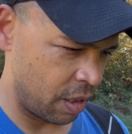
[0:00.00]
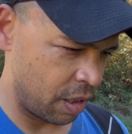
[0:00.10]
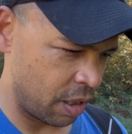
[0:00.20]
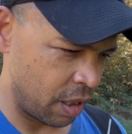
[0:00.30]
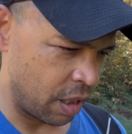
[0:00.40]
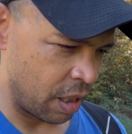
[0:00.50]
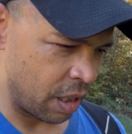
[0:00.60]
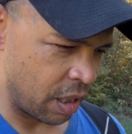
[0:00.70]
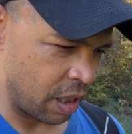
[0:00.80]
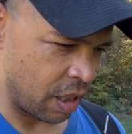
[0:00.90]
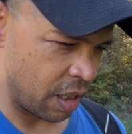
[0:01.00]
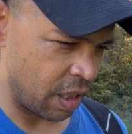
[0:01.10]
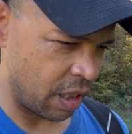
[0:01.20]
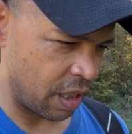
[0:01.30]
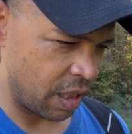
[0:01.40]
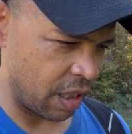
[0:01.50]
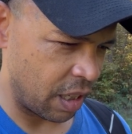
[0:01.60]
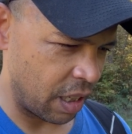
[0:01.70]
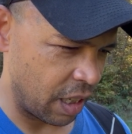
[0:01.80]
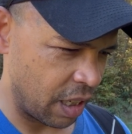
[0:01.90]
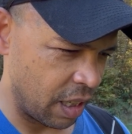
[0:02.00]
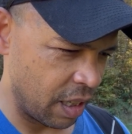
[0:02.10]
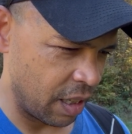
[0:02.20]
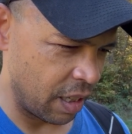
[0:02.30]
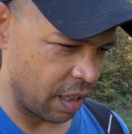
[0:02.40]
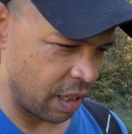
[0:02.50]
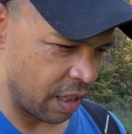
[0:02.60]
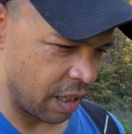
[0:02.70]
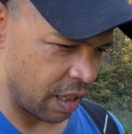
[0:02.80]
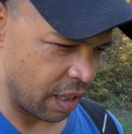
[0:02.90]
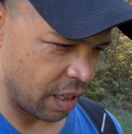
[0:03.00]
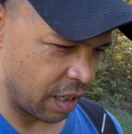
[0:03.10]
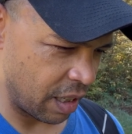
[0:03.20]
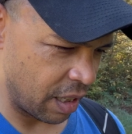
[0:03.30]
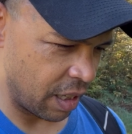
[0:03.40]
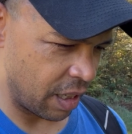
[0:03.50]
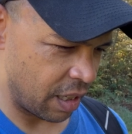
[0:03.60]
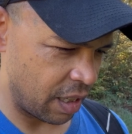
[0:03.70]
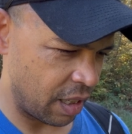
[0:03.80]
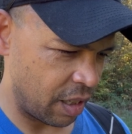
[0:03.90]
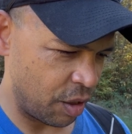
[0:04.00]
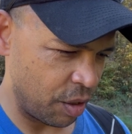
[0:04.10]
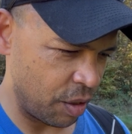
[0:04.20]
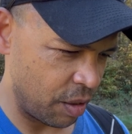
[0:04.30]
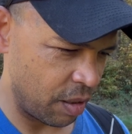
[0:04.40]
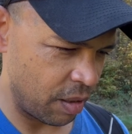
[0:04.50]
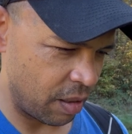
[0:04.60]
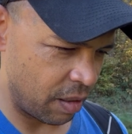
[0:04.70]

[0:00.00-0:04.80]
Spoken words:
[no speech]